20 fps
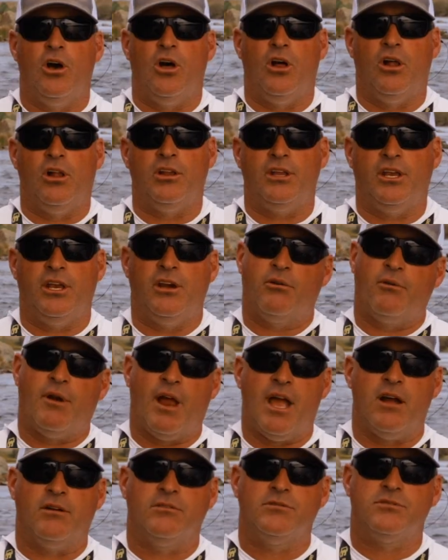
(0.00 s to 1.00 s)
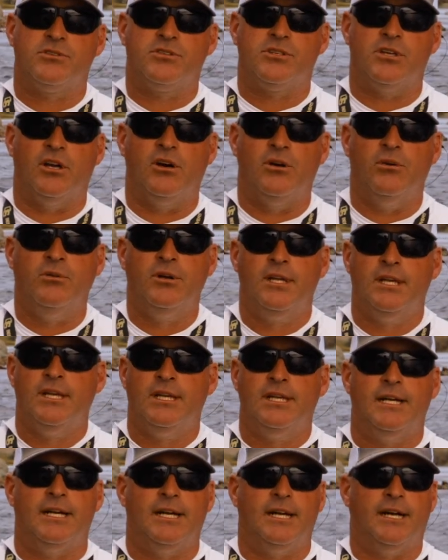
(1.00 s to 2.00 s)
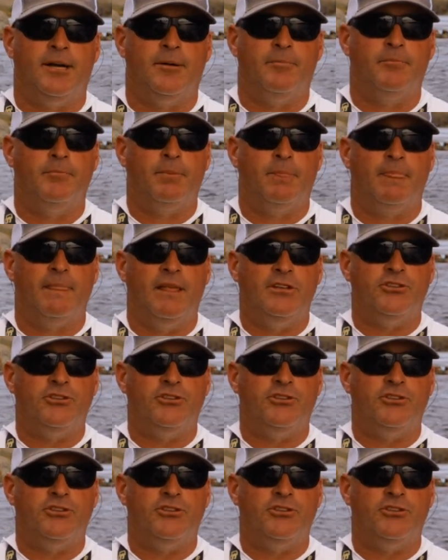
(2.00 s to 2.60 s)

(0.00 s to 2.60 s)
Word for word: all year round. So um,